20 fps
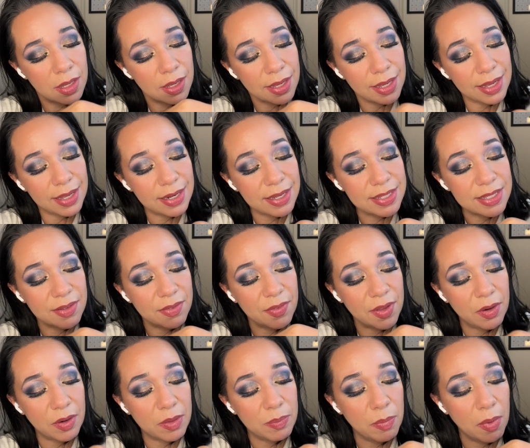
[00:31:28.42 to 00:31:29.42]
It is a
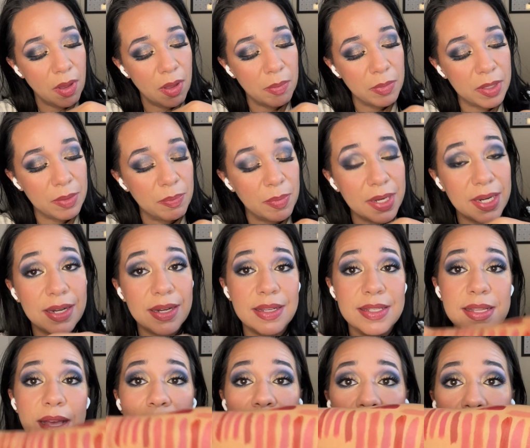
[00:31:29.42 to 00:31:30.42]
very balmy, but it is
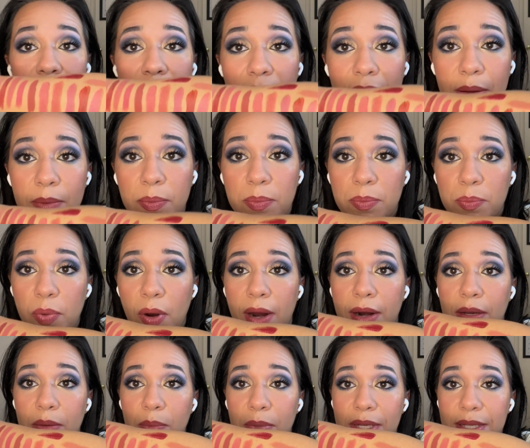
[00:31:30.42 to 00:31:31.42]
a
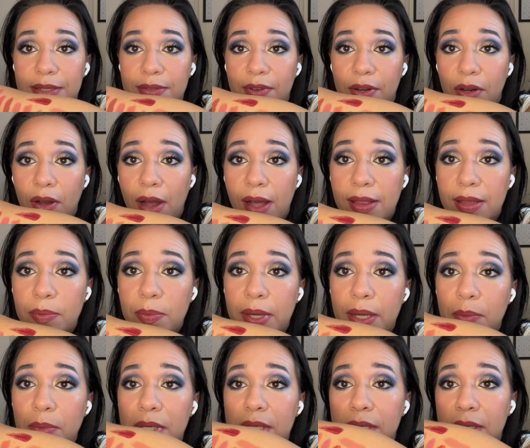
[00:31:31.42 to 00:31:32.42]
product, but it is very highly
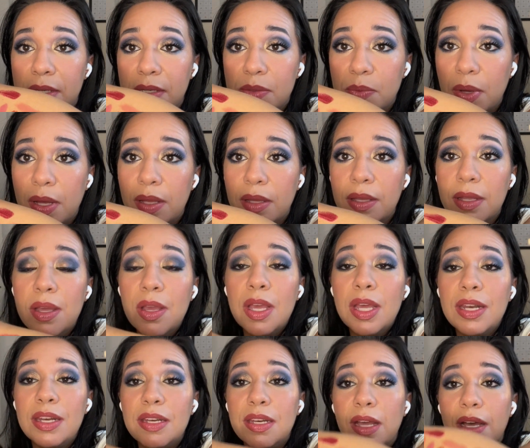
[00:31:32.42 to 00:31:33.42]
pigmented as well.
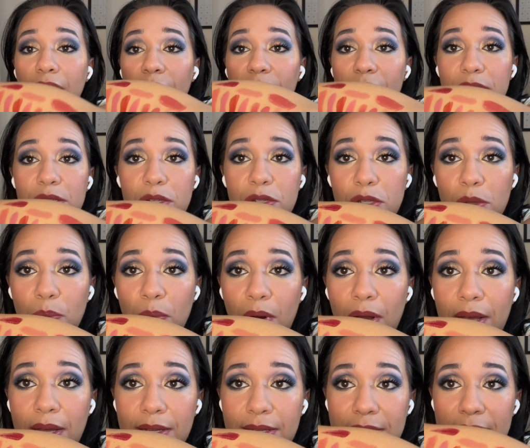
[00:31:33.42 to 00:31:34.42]
None of us are
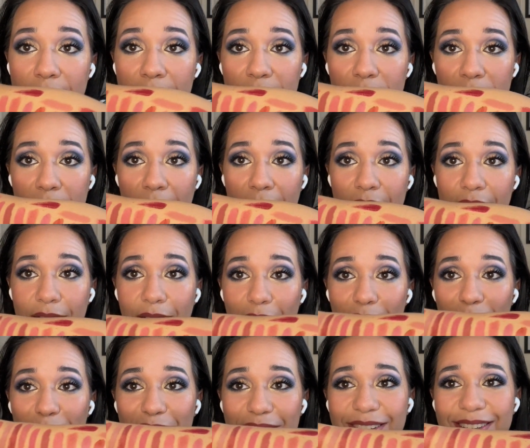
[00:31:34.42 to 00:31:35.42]
surprised at the
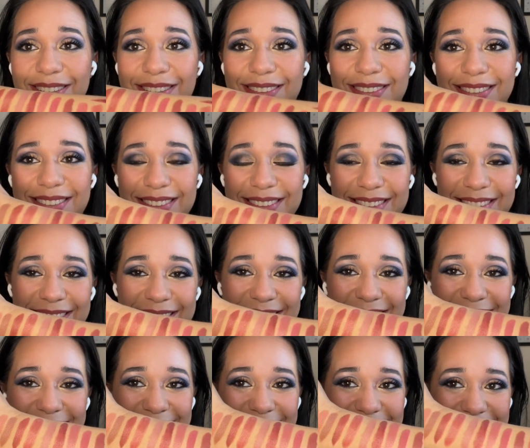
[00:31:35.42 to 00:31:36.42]
color.
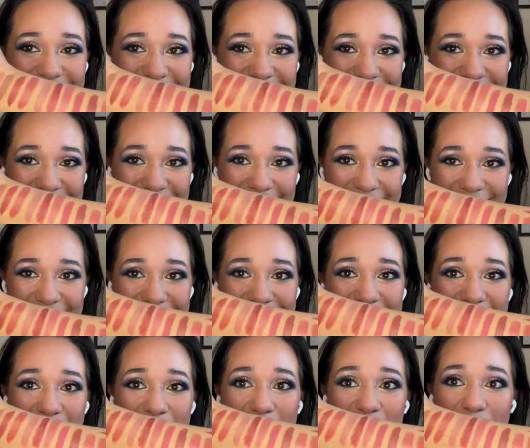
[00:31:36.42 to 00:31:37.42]
Look at that.
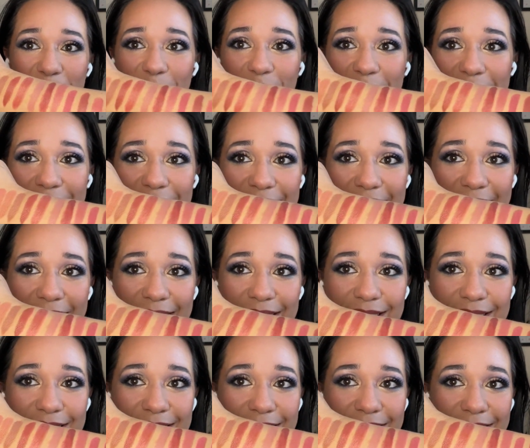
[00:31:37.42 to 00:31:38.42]
Look at
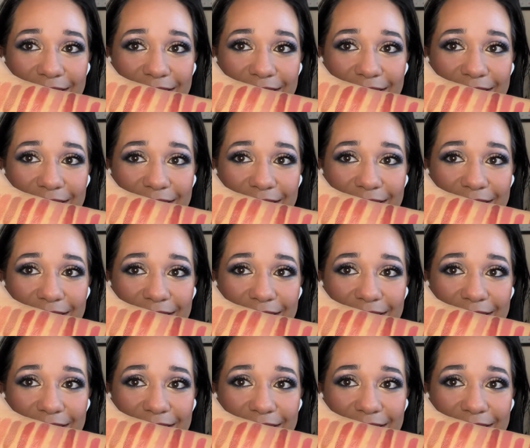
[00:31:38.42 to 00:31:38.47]
that.